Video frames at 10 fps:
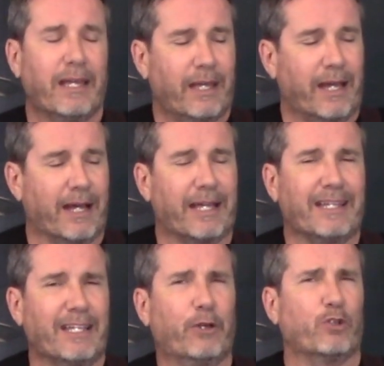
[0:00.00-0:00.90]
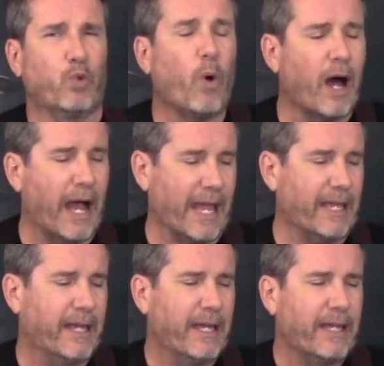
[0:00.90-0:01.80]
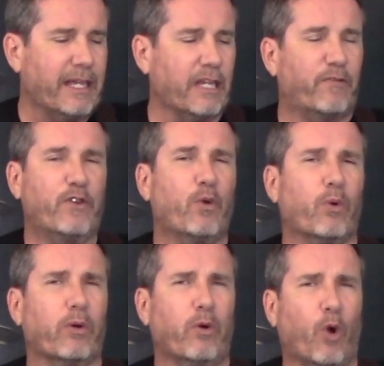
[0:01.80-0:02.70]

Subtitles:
And here's why. If you're